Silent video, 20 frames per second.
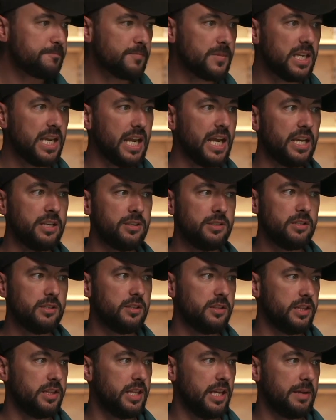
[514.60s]
and
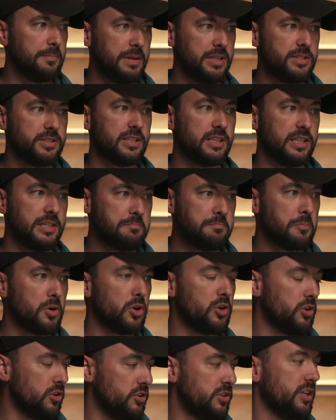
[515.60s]
they basically
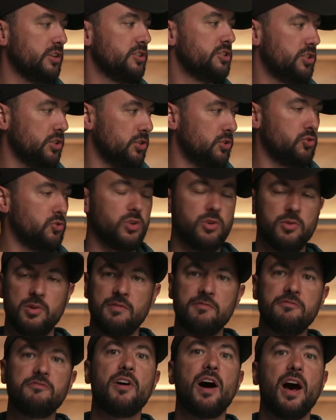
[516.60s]
murdered their children
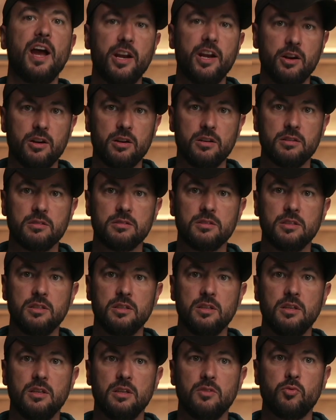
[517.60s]
in fire
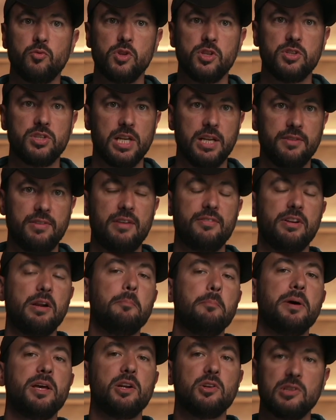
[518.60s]
for the sake of having a
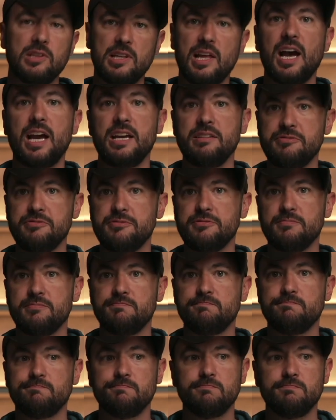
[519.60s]
better life.
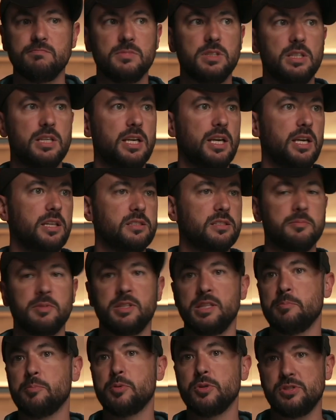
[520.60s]
It's something
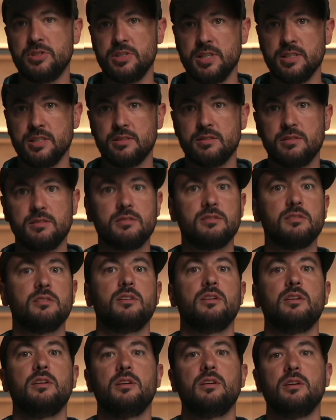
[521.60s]
that persists
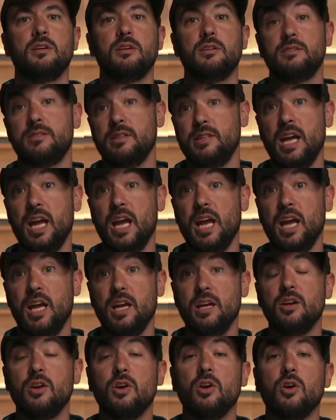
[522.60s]

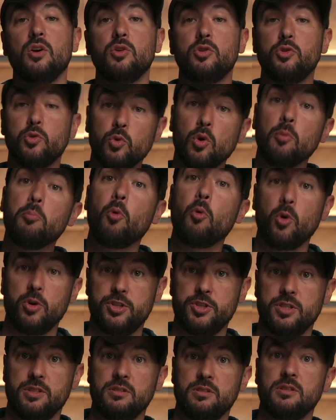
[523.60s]
today through
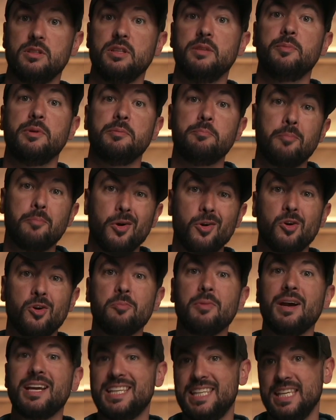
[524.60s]
abortion. Let me murder
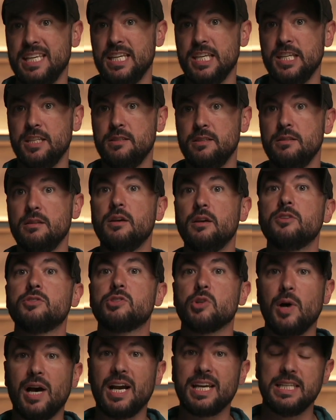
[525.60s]
my kid
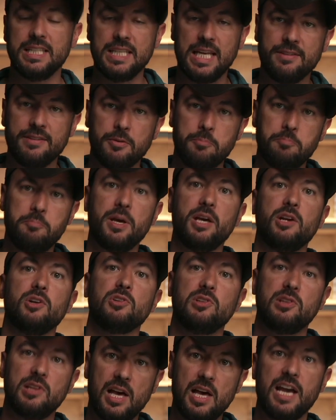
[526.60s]
so I can have a better
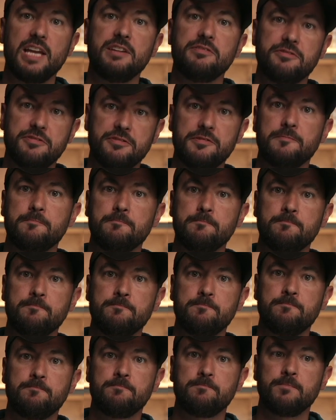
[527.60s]
life.
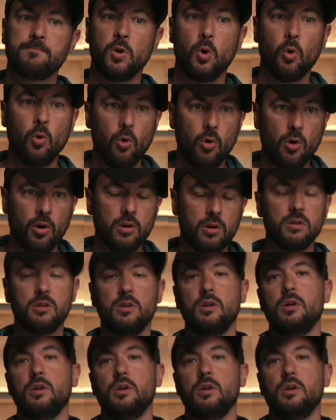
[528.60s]
Or,